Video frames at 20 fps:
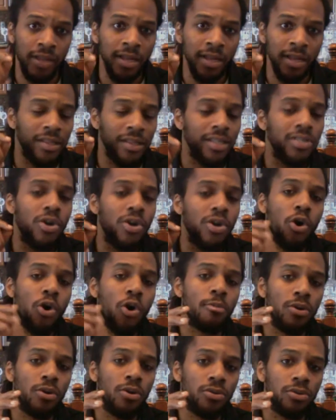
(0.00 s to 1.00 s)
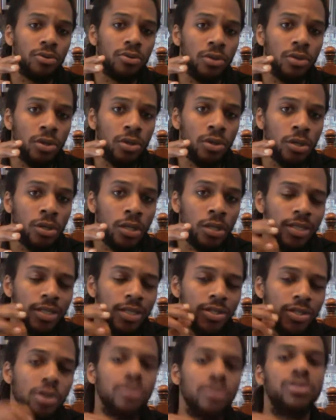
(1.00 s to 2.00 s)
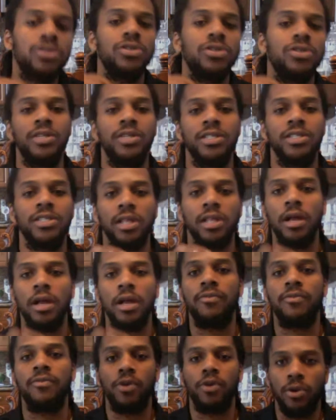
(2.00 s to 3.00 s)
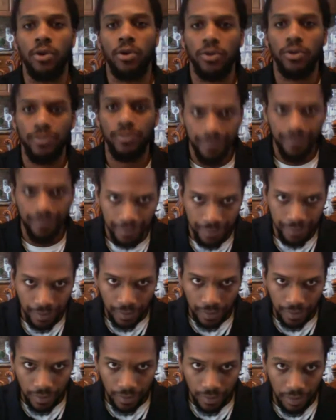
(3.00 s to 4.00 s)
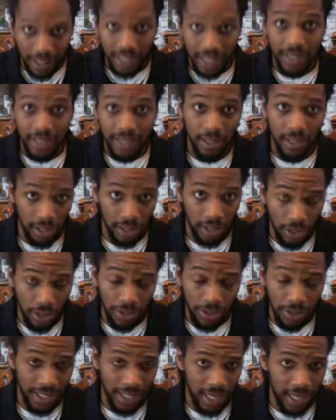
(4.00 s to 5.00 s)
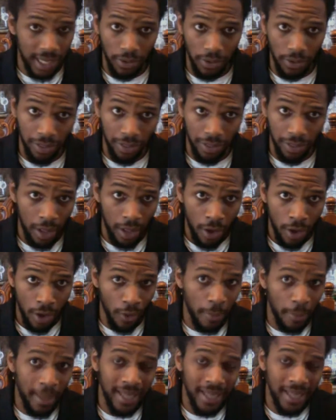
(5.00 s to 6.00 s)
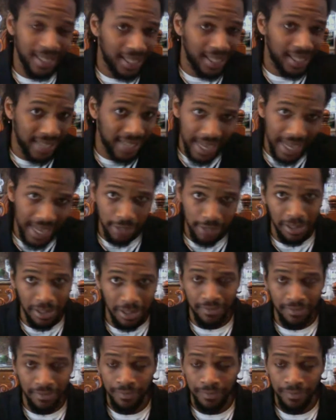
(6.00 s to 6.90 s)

This hormone is also known as the love hormone because it's associated with romantic attachment,